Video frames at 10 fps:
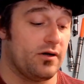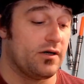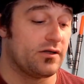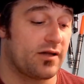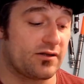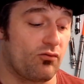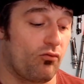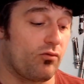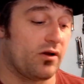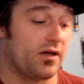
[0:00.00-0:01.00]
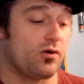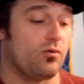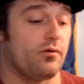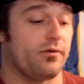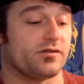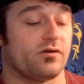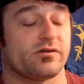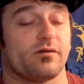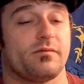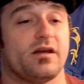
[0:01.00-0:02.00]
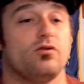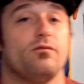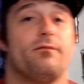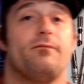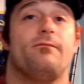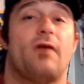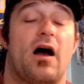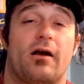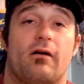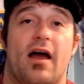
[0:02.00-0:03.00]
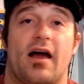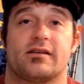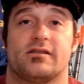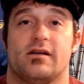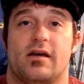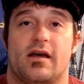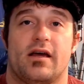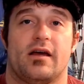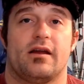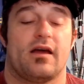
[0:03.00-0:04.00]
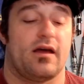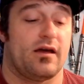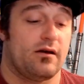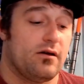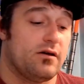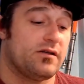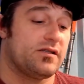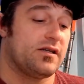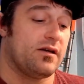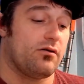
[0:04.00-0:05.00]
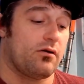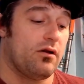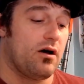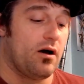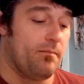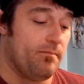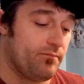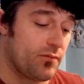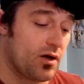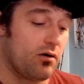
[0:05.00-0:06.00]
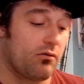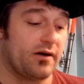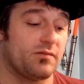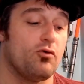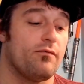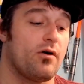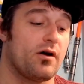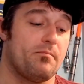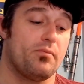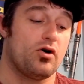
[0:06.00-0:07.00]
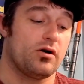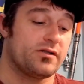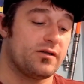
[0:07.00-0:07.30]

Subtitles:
So that's really cool. There's also going to be a new fire axe and a steel club. All right, to move on to books,